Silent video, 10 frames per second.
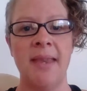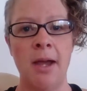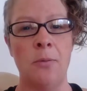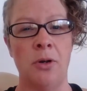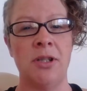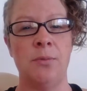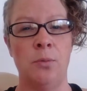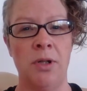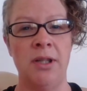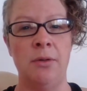that works
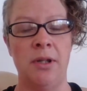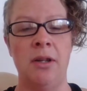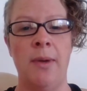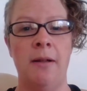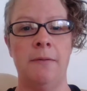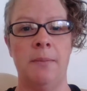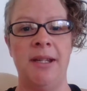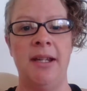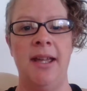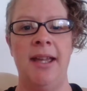really, really well for
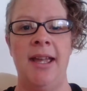me.